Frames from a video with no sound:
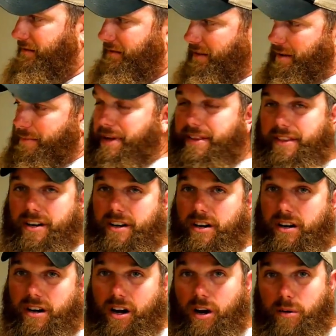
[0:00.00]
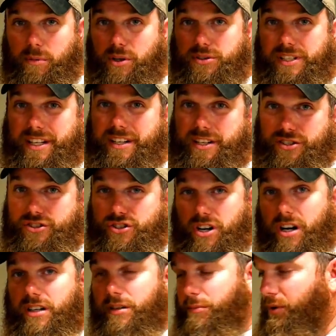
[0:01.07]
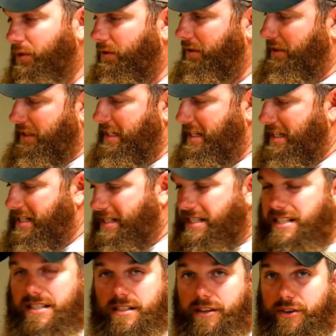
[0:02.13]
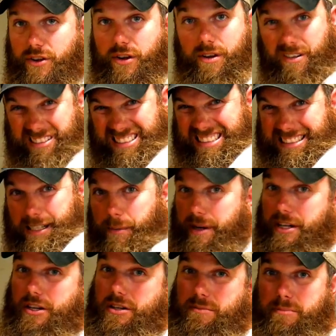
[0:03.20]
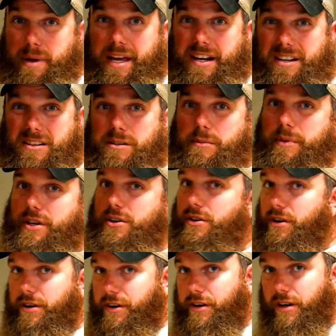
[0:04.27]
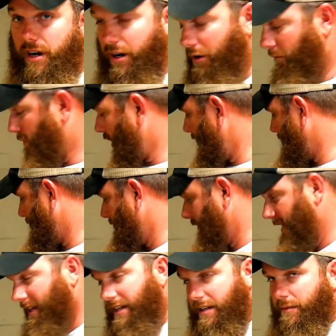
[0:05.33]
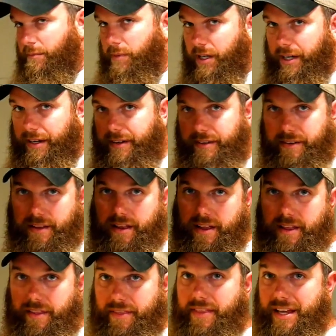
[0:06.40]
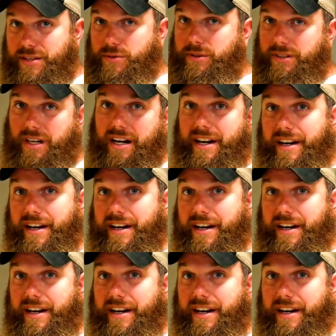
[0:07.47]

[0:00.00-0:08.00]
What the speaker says: I mean, they're almost indestructible. You can bend on them and you're not gonna break them. But this one right